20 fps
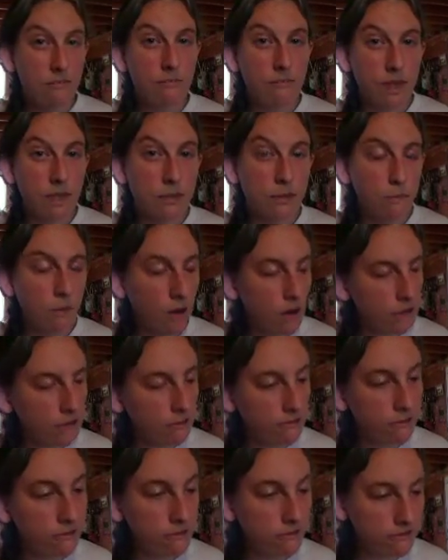as part
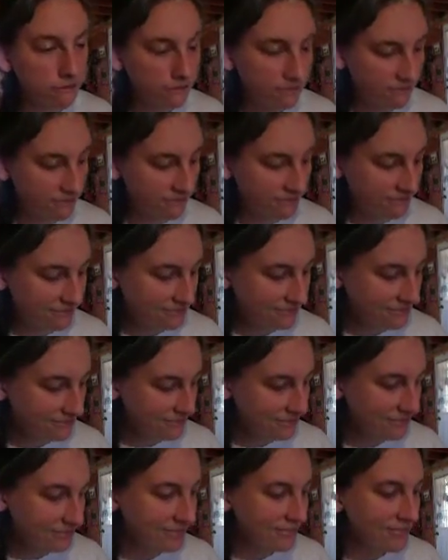of
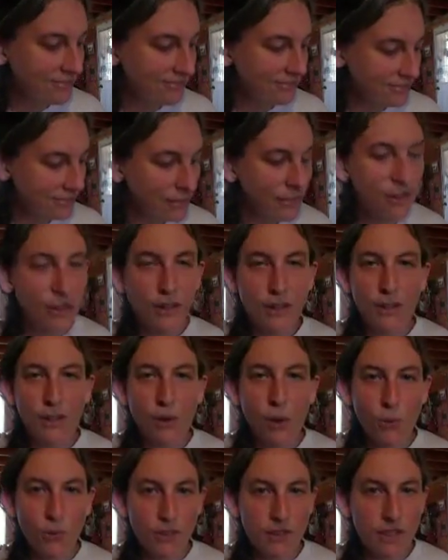learning
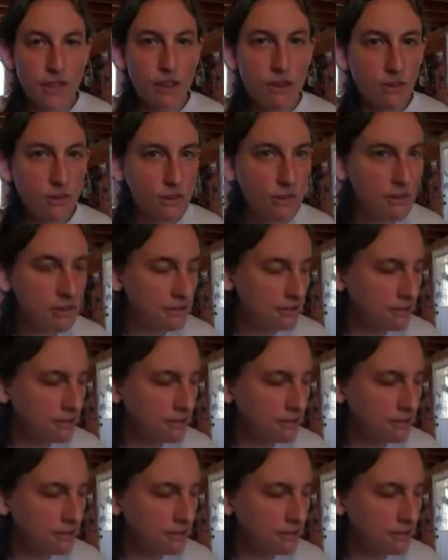old skills,